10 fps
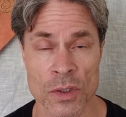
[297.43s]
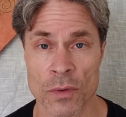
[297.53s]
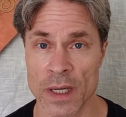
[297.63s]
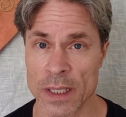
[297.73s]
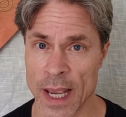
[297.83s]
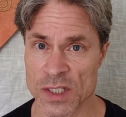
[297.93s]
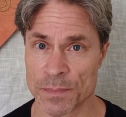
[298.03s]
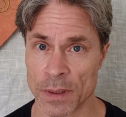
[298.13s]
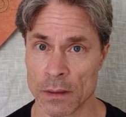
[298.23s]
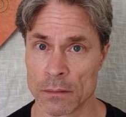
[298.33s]
The Great
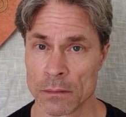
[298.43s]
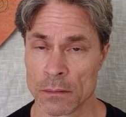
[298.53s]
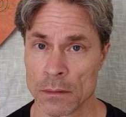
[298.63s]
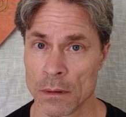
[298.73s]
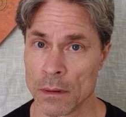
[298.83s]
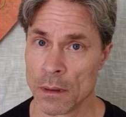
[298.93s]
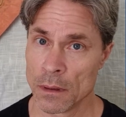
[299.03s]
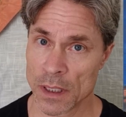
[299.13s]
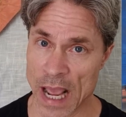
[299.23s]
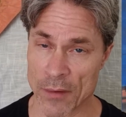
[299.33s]
Gatsby,
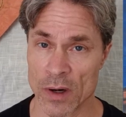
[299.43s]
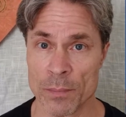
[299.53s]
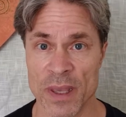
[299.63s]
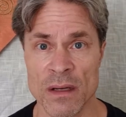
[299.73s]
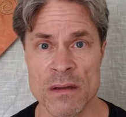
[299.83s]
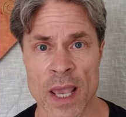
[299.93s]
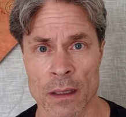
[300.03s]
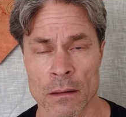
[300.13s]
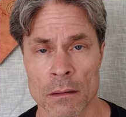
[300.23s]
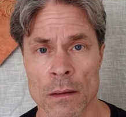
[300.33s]
the narrator being
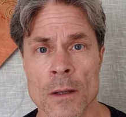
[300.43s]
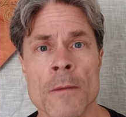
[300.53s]
Nick.